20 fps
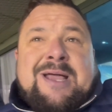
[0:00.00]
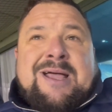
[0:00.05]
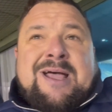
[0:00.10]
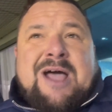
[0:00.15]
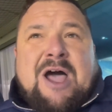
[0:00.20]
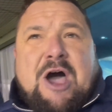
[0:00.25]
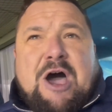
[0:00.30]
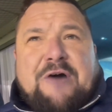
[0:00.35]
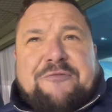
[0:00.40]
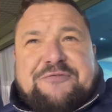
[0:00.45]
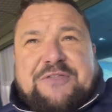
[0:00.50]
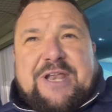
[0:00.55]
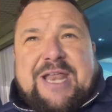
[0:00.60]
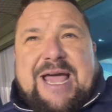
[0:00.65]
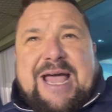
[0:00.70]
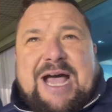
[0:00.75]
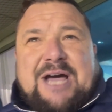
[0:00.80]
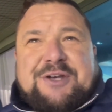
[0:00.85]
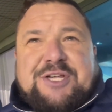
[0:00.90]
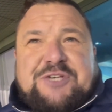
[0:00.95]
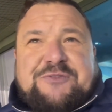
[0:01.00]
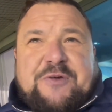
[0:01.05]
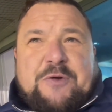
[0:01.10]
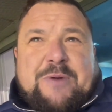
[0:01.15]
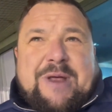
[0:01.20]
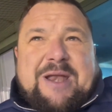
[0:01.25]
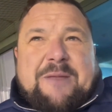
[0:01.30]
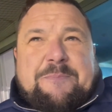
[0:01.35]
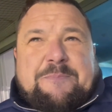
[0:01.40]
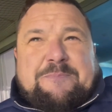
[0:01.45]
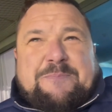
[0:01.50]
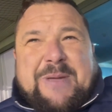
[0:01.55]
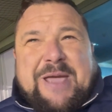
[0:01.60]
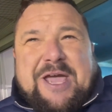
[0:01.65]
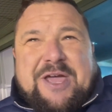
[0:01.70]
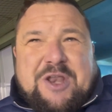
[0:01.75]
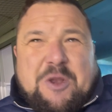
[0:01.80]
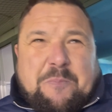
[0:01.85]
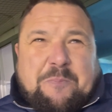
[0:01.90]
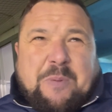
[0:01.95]
After that, Huddersfield had a bit
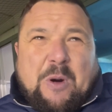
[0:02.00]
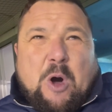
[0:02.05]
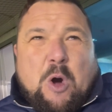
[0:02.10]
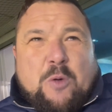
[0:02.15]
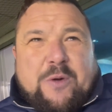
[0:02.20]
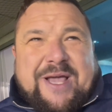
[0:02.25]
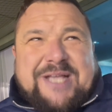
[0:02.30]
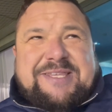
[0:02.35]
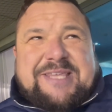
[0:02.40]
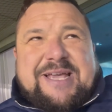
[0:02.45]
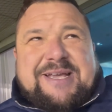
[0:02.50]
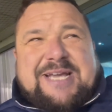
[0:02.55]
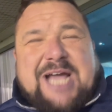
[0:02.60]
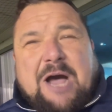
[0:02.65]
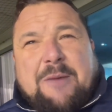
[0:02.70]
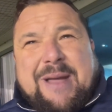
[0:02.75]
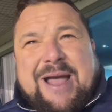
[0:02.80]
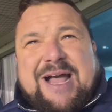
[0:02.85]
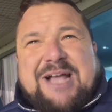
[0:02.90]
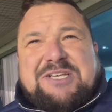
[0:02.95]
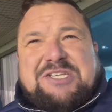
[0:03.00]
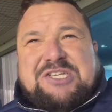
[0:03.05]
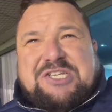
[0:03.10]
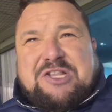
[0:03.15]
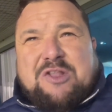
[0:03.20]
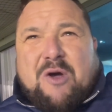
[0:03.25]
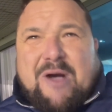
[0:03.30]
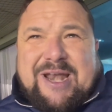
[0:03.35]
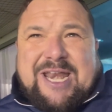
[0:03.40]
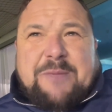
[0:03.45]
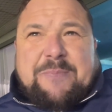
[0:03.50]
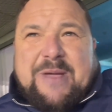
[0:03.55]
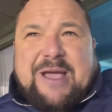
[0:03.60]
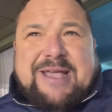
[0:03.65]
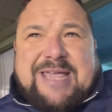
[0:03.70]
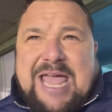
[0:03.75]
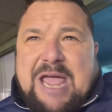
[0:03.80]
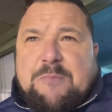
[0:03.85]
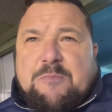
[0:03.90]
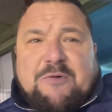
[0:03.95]
of the ball. They did come at us slightly, but
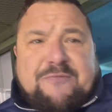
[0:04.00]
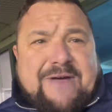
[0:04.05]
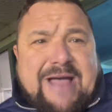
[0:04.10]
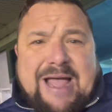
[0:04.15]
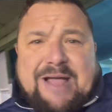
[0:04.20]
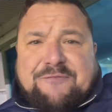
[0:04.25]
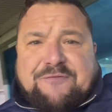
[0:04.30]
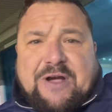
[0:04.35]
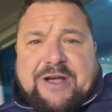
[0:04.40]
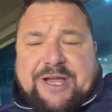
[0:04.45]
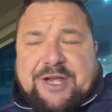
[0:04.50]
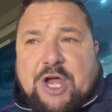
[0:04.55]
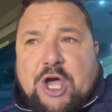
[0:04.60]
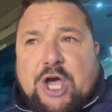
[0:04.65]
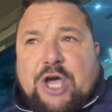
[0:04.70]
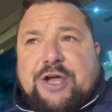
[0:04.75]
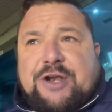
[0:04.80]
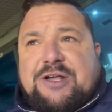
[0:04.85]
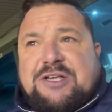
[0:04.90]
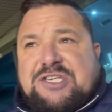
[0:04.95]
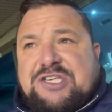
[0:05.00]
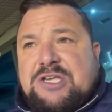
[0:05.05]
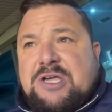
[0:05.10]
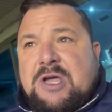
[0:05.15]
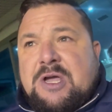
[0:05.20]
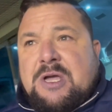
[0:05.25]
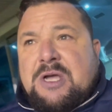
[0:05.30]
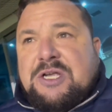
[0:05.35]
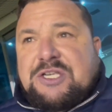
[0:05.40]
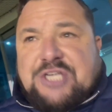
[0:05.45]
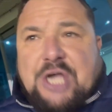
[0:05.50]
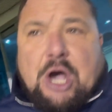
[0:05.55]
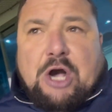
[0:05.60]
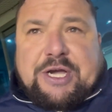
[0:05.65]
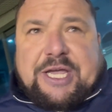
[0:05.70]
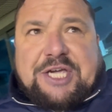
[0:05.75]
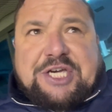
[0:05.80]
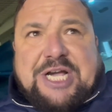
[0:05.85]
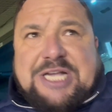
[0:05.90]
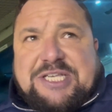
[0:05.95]
again, without fucking hurting us.
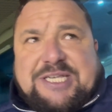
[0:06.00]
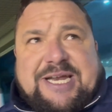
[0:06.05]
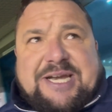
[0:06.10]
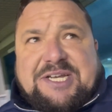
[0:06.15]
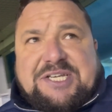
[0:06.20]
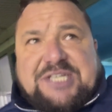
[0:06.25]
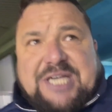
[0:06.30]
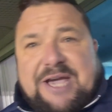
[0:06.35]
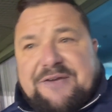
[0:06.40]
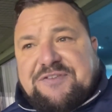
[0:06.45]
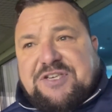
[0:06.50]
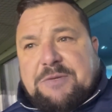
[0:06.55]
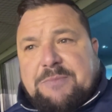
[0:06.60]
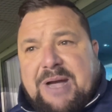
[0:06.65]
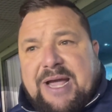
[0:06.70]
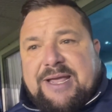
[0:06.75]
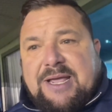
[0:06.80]
Sarkic hasn't had a save to make.